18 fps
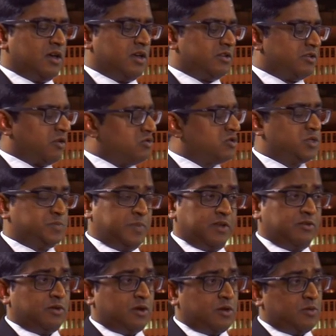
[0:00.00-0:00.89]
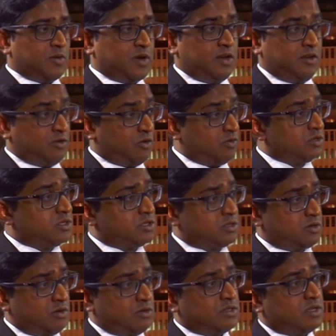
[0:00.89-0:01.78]
Don't speak to anyone and don't
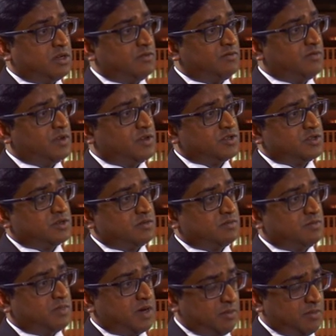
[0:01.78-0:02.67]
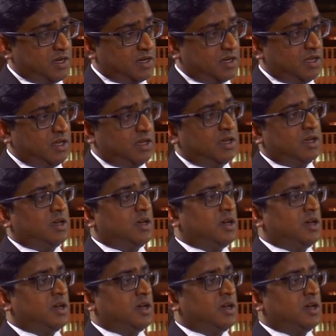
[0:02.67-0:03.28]
disclose an invention publicly